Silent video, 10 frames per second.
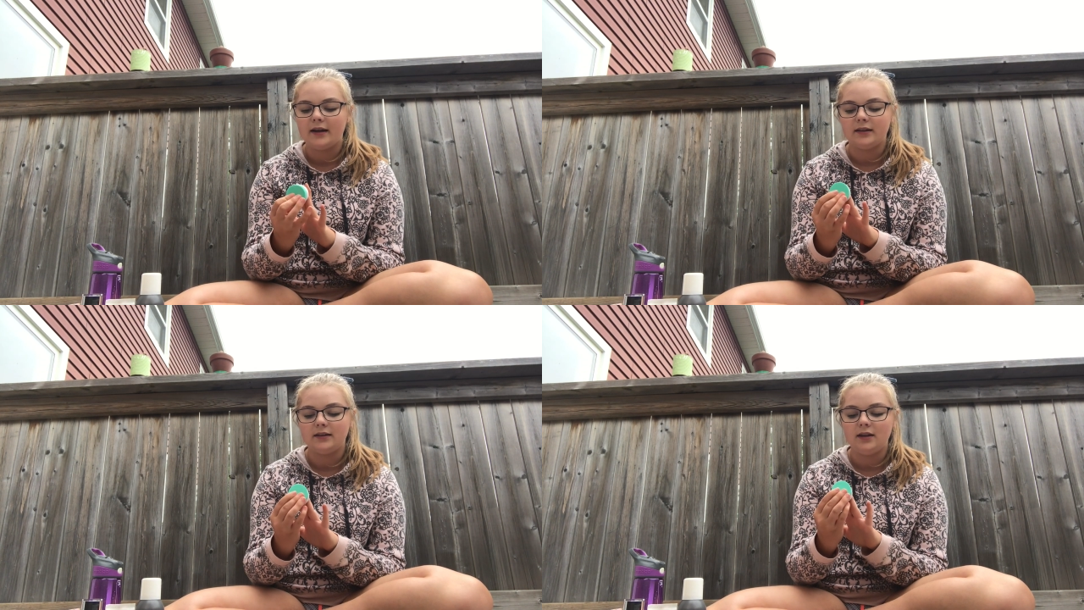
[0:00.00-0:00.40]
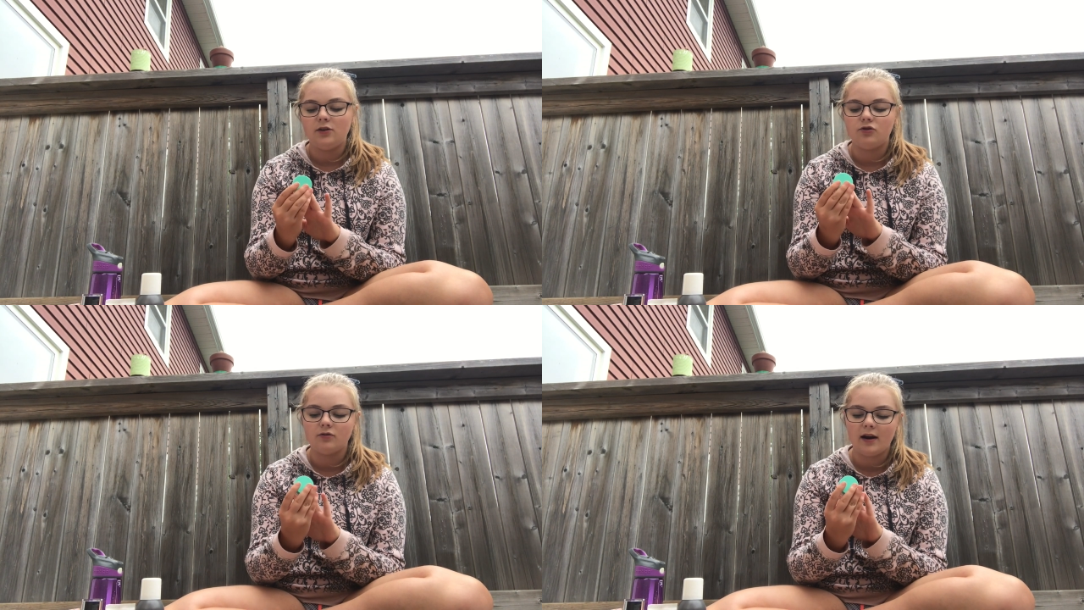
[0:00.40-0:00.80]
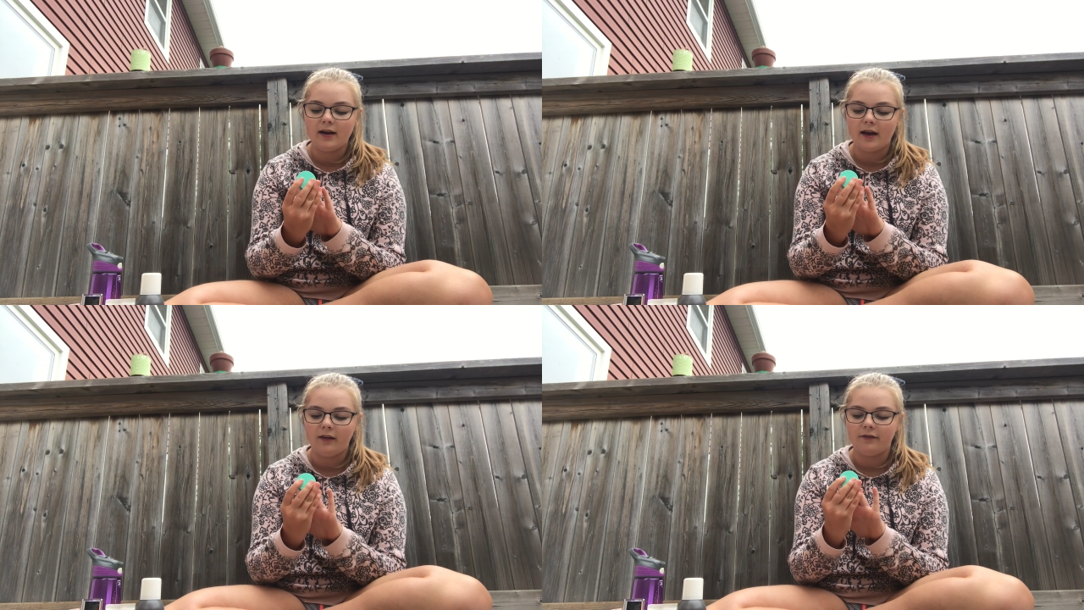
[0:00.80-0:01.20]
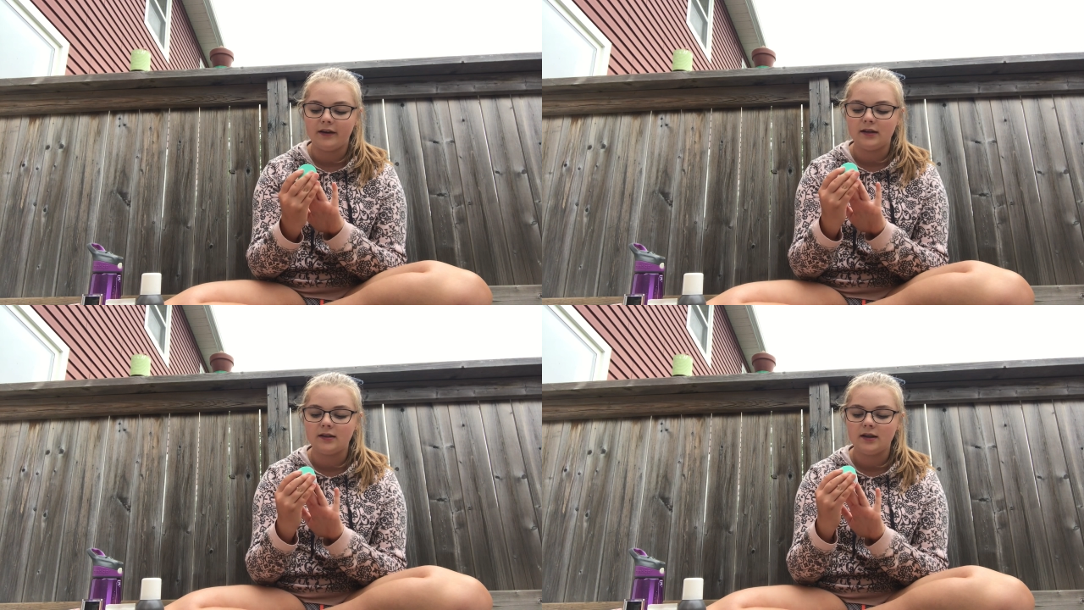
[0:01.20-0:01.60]
It is the Drunk
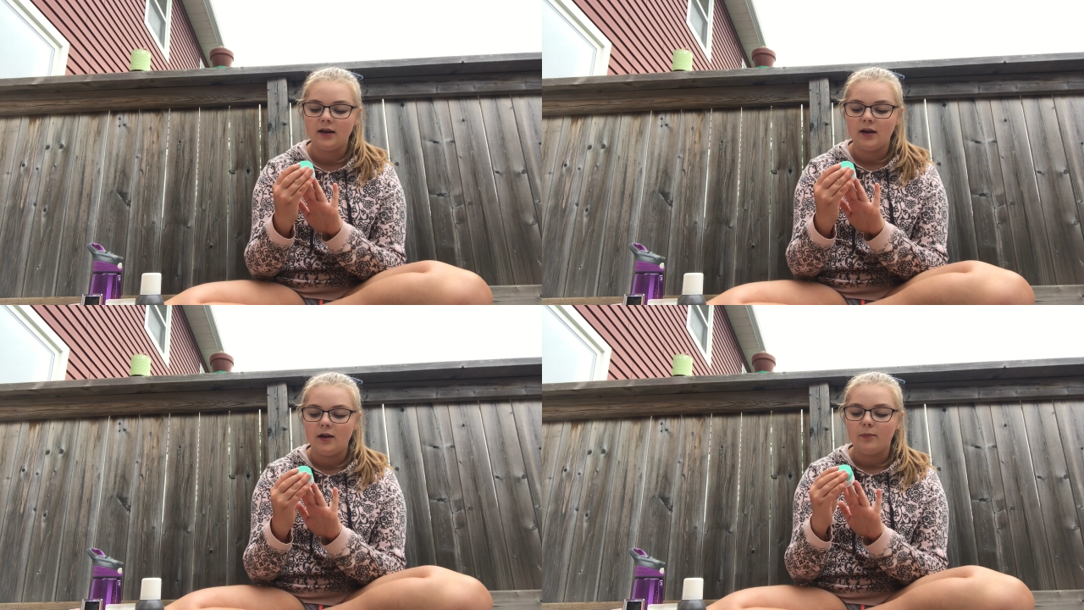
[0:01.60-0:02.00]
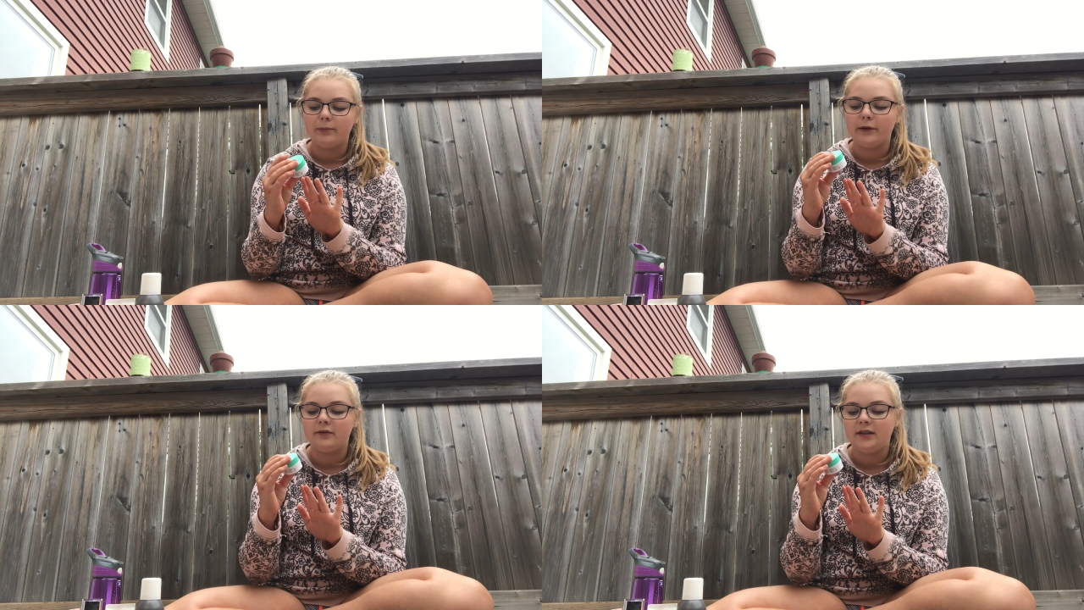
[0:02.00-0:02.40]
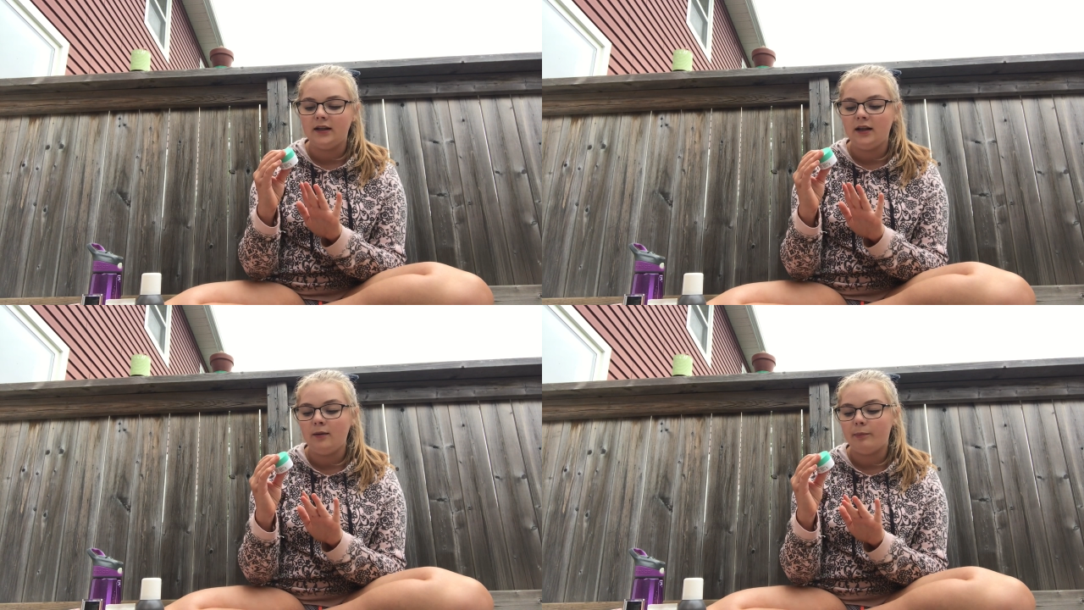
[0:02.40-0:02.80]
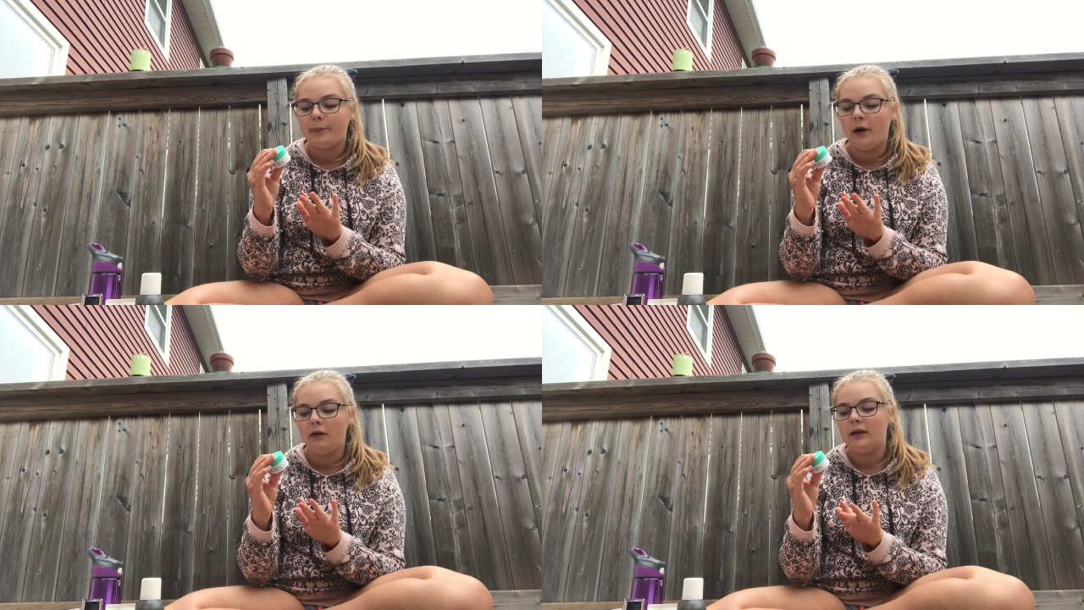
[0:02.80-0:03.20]
Elephant Protini
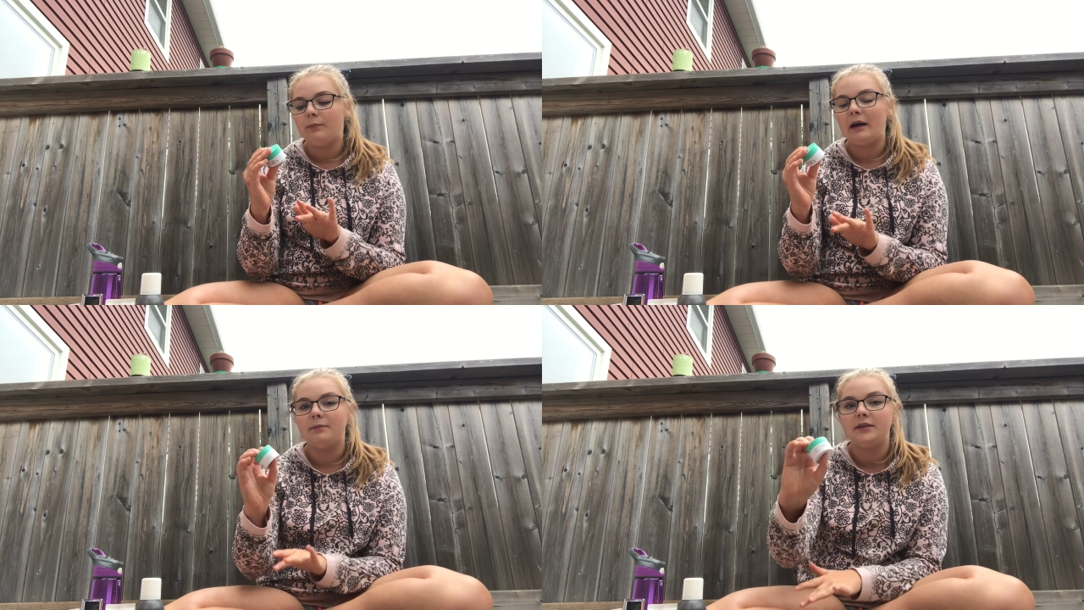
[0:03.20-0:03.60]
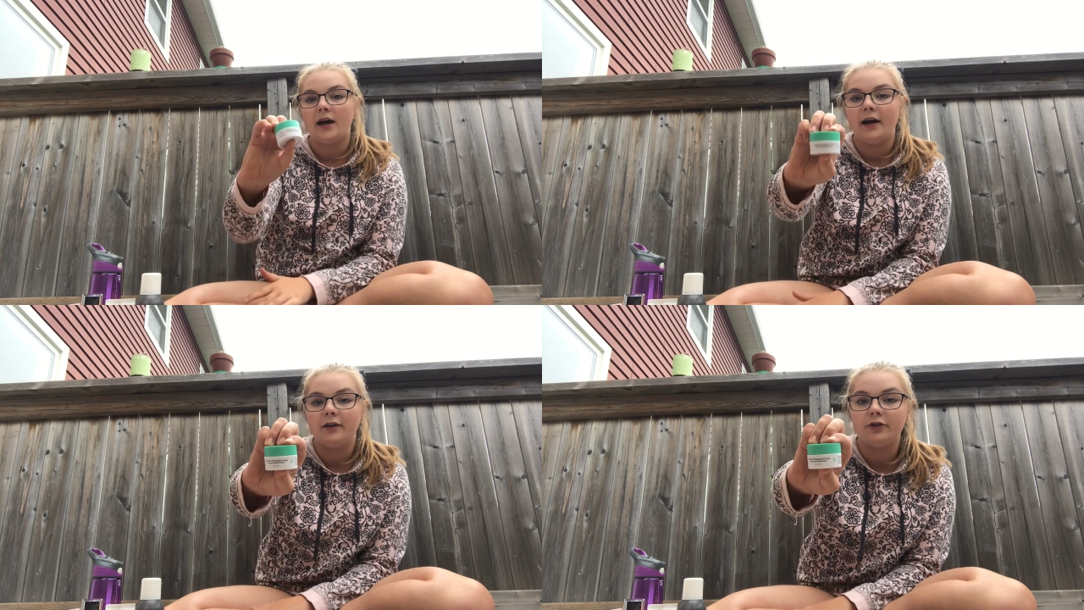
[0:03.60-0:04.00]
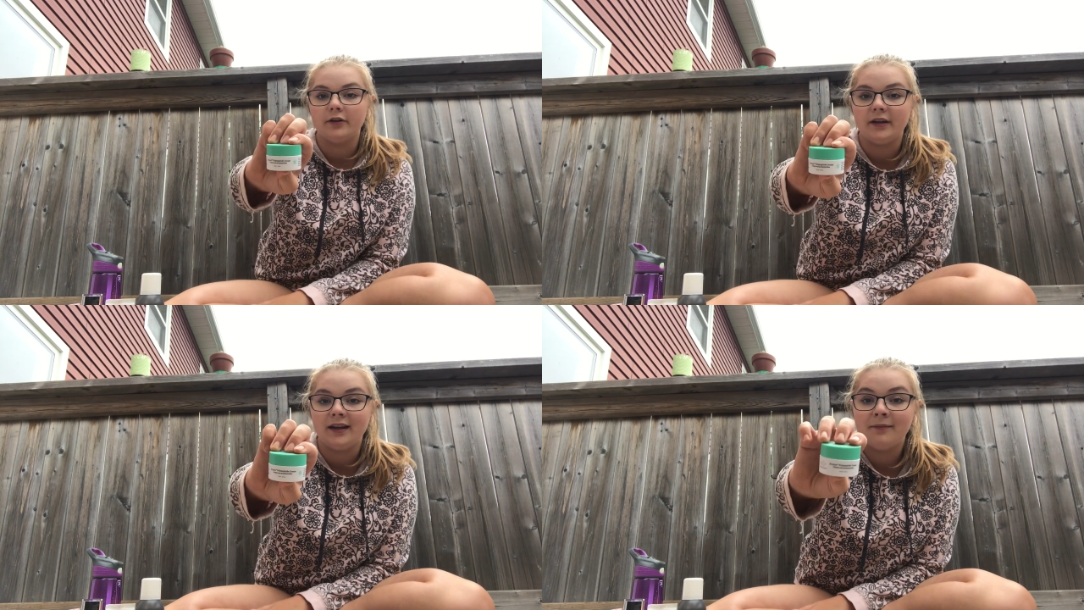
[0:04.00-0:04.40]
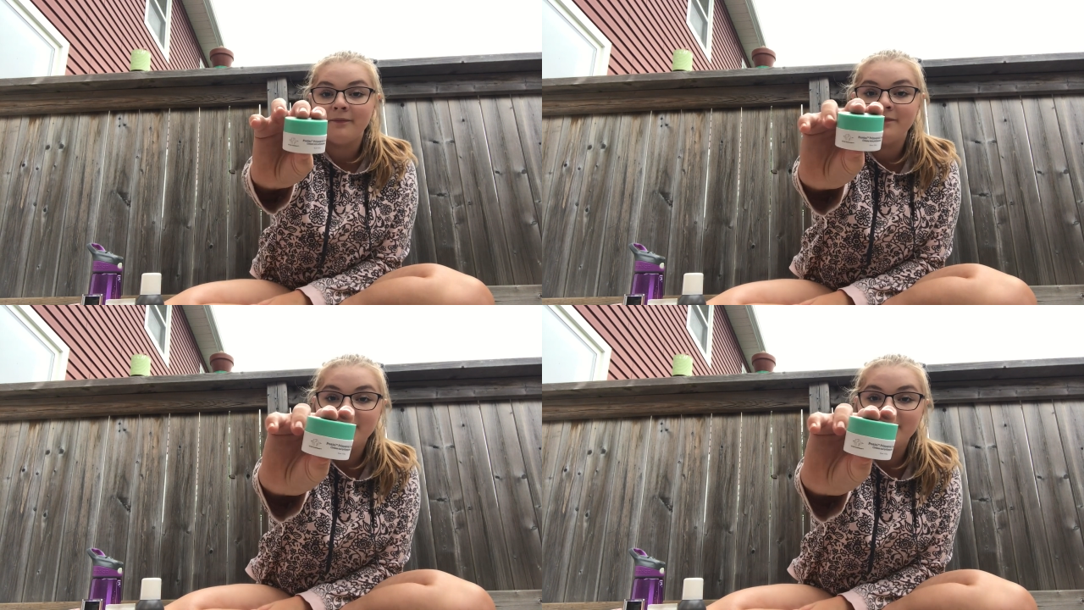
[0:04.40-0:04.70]
Polypeptide Cream,